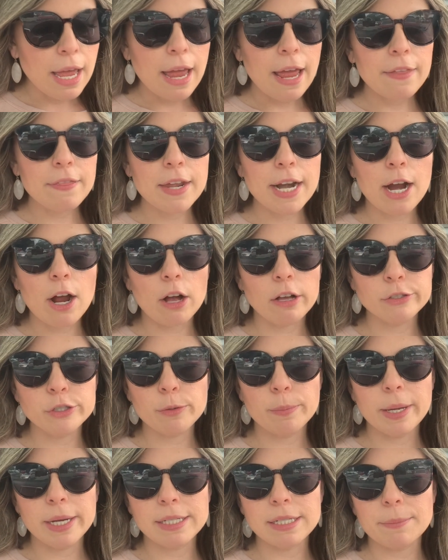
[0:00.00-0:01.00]
And then I also
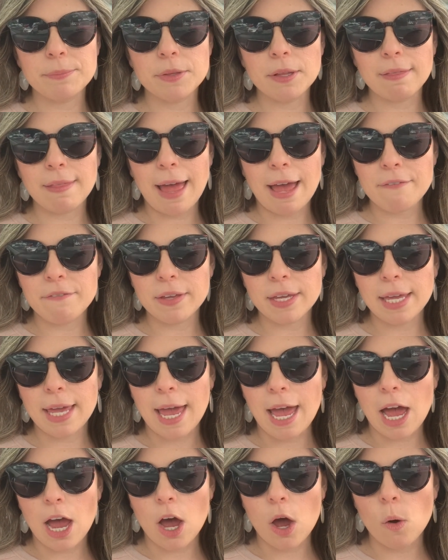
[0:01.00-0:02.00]
picked up the Laughing
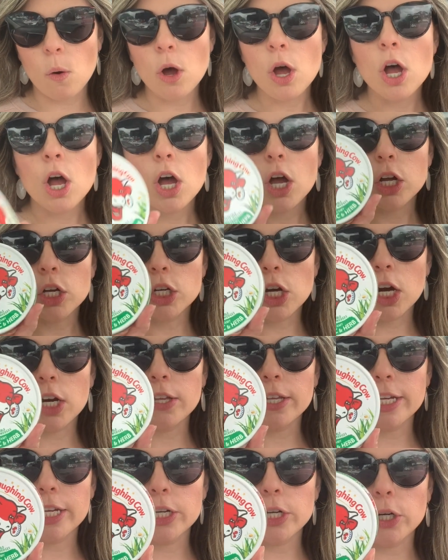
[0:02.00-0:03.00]
Cow
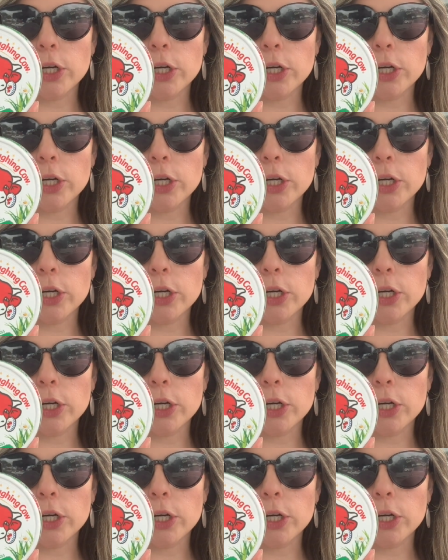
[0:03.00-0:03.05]
garlic and